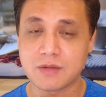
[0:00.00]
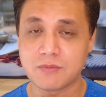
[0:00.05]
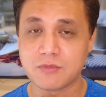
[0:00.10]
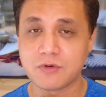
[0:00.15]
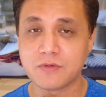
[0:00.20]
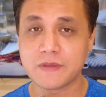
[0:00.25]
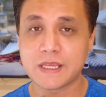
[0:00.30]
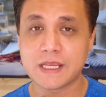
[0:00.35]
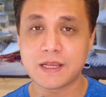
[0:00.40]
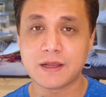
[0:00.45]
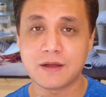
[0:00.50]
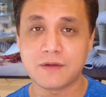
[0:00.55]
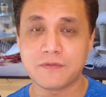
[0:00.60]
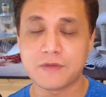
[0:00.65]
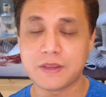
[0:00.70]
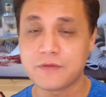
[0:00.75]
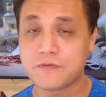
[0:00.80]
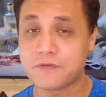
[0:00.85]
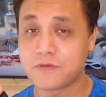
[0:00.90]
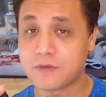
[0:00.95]
moving
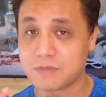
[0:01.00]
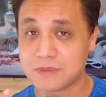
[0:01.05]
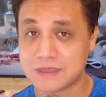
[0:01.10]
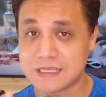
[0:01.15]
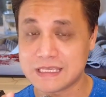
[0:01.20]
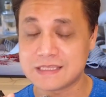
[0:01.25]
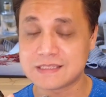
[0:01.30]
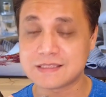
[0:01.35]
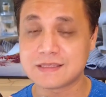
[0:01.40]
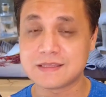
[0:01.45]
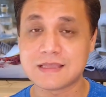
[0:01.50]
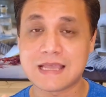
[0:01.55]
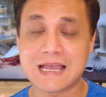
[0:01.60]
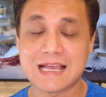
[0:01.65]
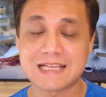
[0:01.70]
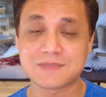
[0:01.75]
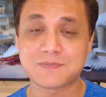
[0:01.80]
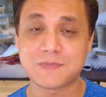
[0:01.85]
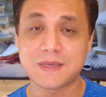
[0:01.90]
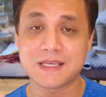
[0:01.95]
away from these
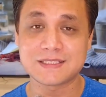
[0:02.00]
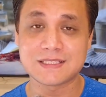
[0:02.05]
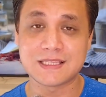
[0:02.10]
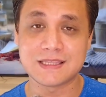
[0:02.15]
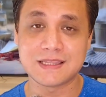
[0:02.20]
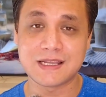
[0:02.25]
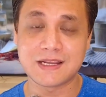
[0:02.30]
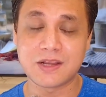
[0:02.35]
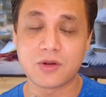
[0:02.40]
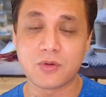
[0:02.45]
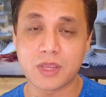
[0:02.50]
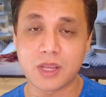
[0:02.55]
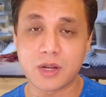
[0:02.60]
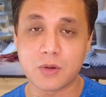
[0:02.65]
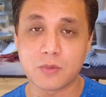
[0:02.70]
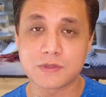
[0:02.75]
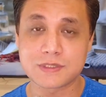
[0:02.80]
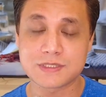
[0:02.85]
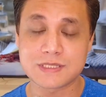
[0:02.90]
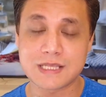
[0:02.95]
aspects and then going
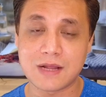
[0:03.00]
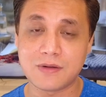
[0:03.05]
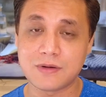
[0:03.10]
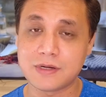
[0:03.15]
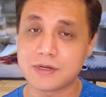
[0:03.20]
over to sound,